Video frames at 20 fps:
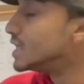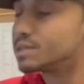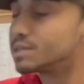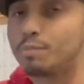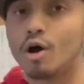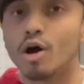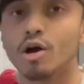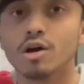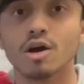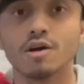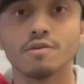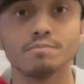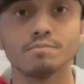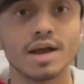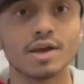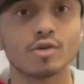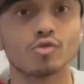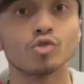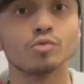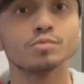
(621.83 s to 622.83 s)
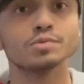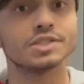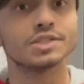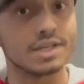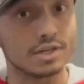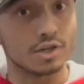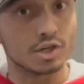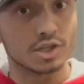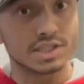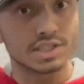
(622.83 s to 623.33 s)
part of my group's
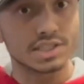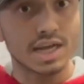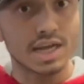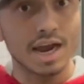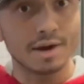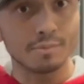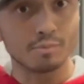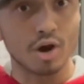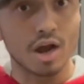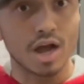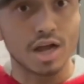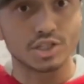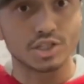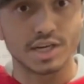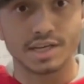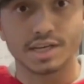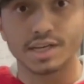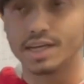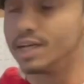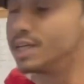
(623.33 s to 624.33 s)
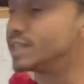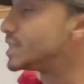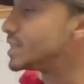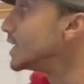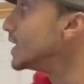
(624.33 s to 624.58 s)
senior design project. It's an